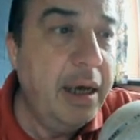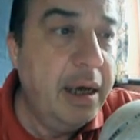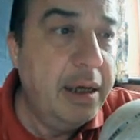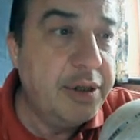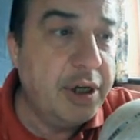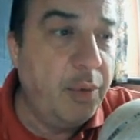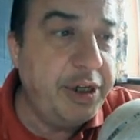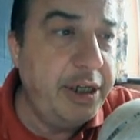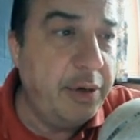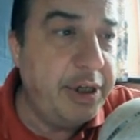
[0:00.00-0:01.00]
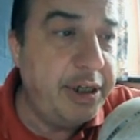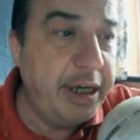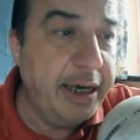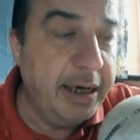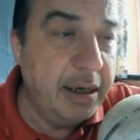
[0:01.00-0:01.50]
So what you notice
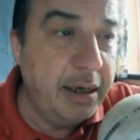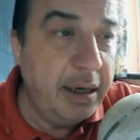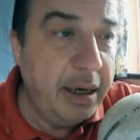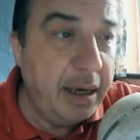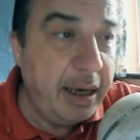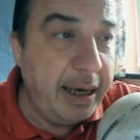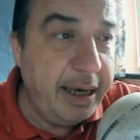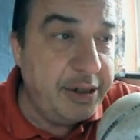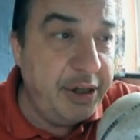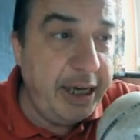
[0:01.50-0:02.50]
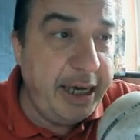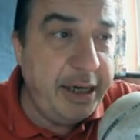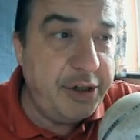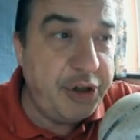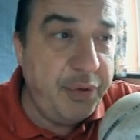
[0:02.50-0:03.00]
here is
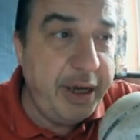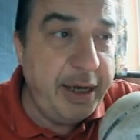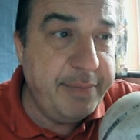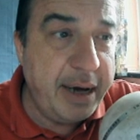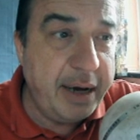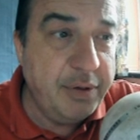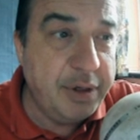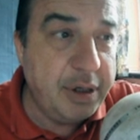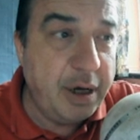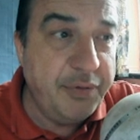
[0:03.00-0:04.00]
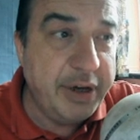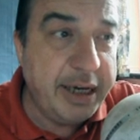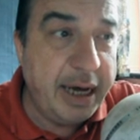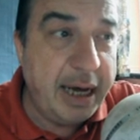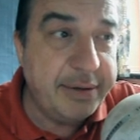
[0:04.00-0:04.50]
these three mounds on the
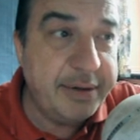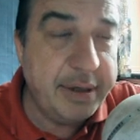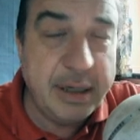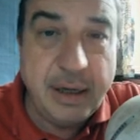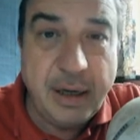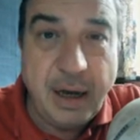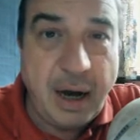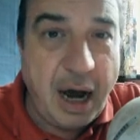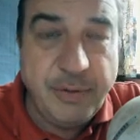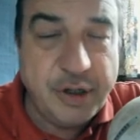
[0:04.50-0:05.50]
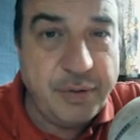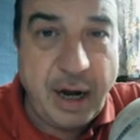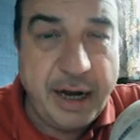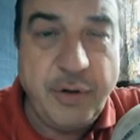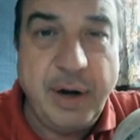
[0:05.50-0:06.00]
Garth.
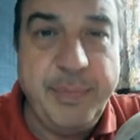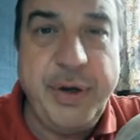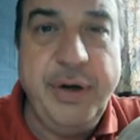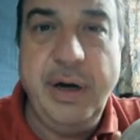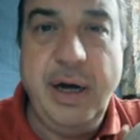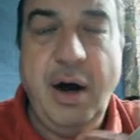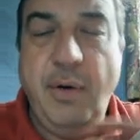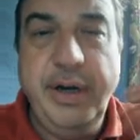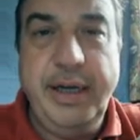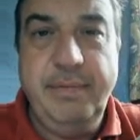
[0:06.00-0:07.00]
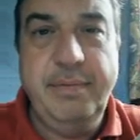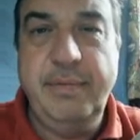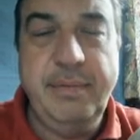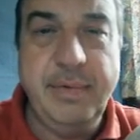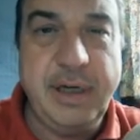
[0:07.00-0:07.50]
I grew up here. Only
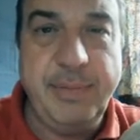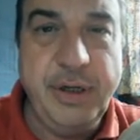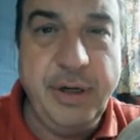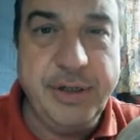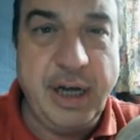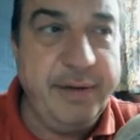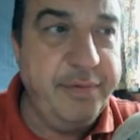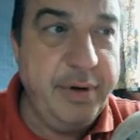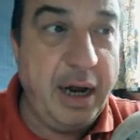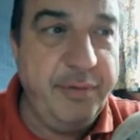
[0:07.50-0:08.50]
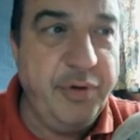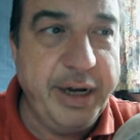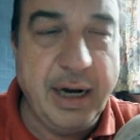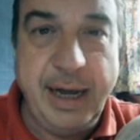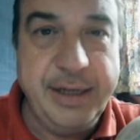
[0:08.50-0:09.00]
a couple of years I've
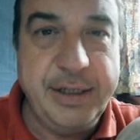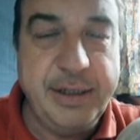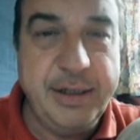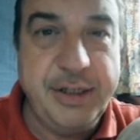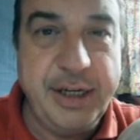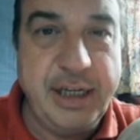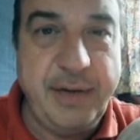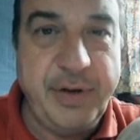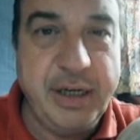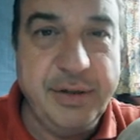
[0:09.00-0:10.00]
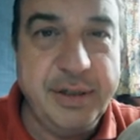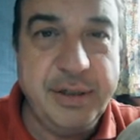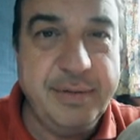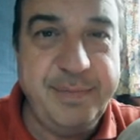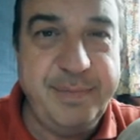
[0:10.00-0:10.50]
realised the significance.
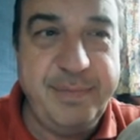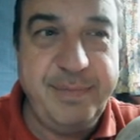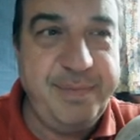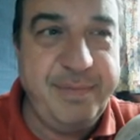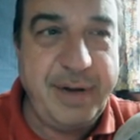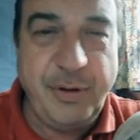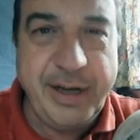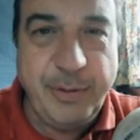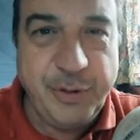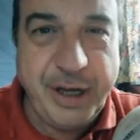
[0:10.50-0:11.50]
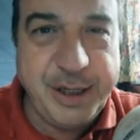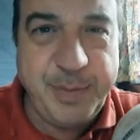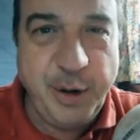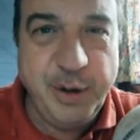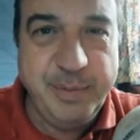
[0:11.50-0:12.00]
I don't think anyone thinks
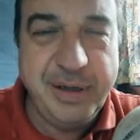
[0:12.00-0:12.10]
about them.